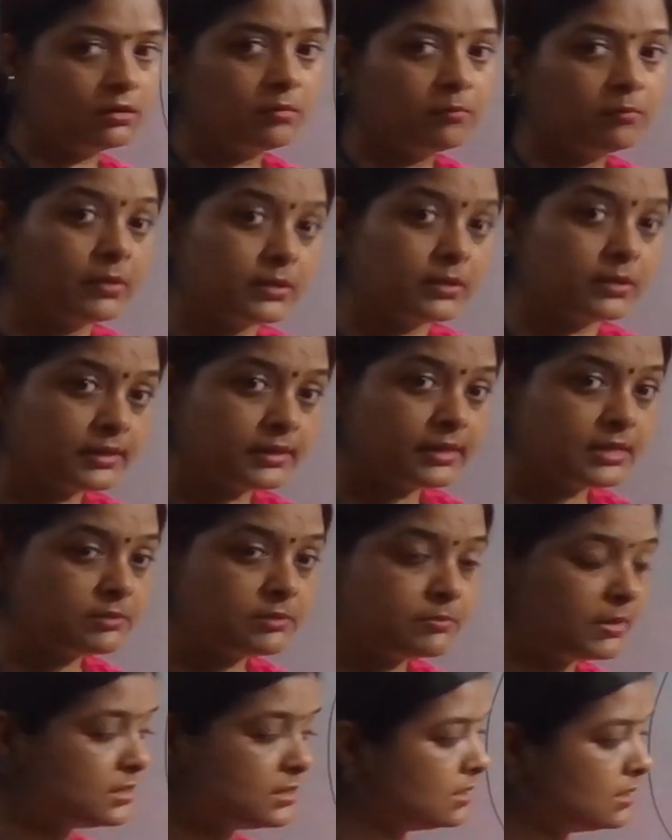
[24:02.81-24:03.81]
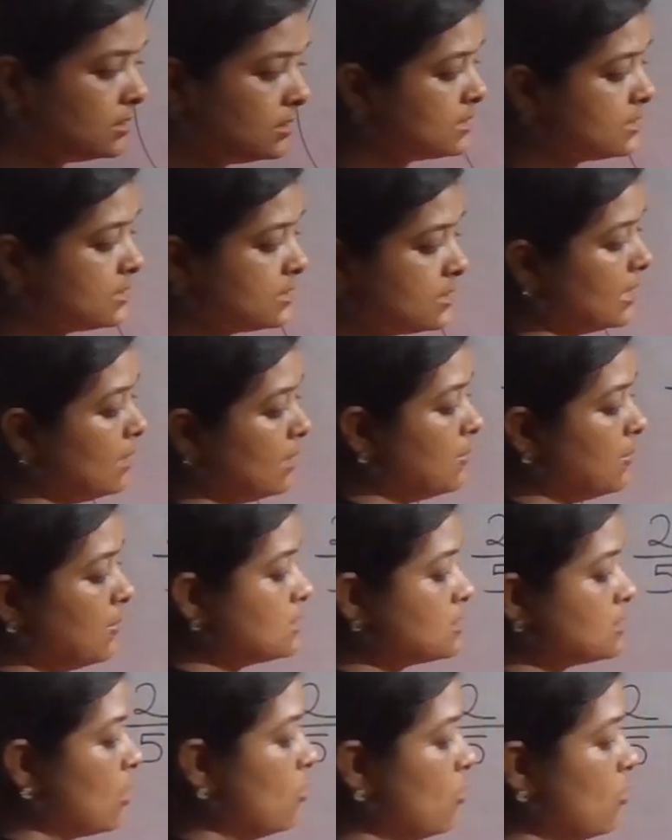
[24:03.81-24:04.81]
Percentage means it is same as
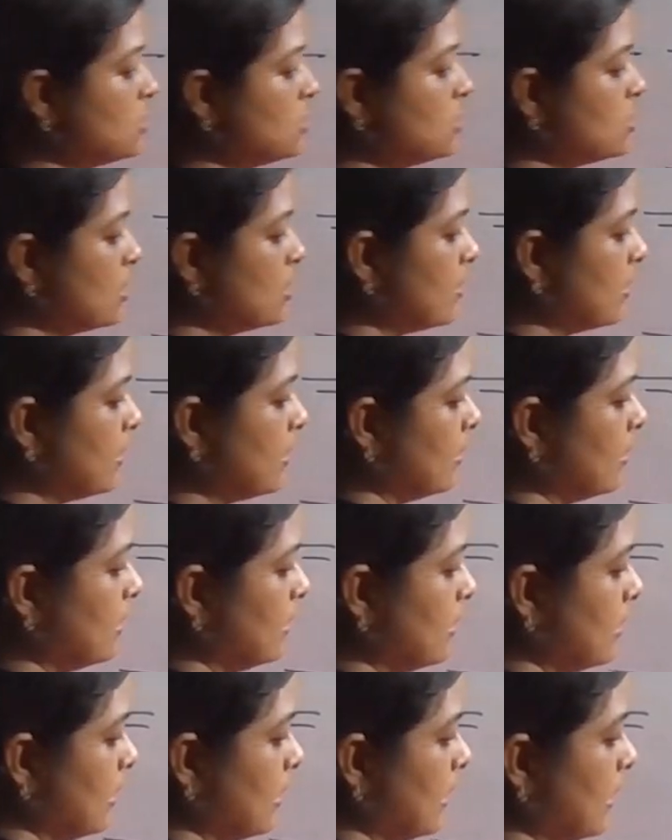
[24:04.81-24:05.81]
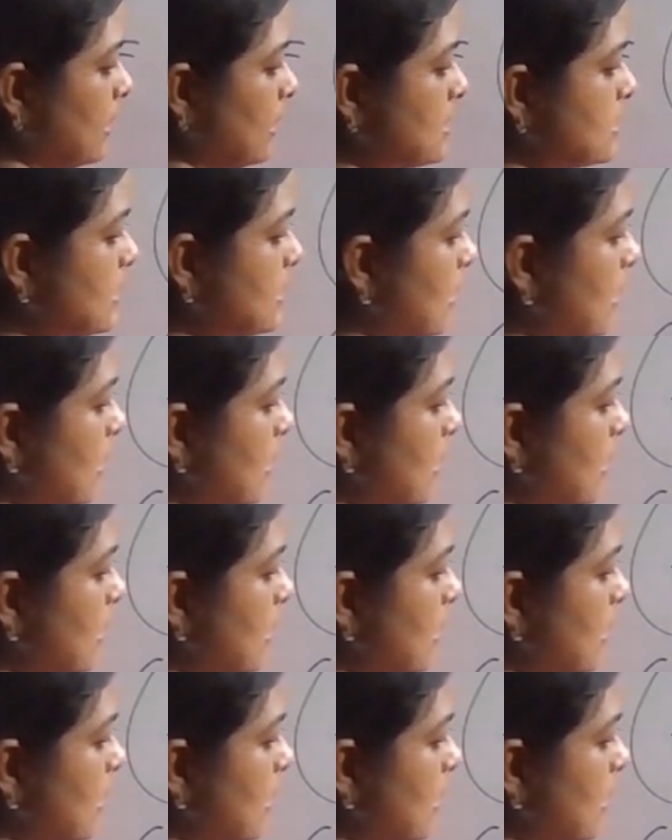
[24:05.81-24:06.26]
how much, children? It is same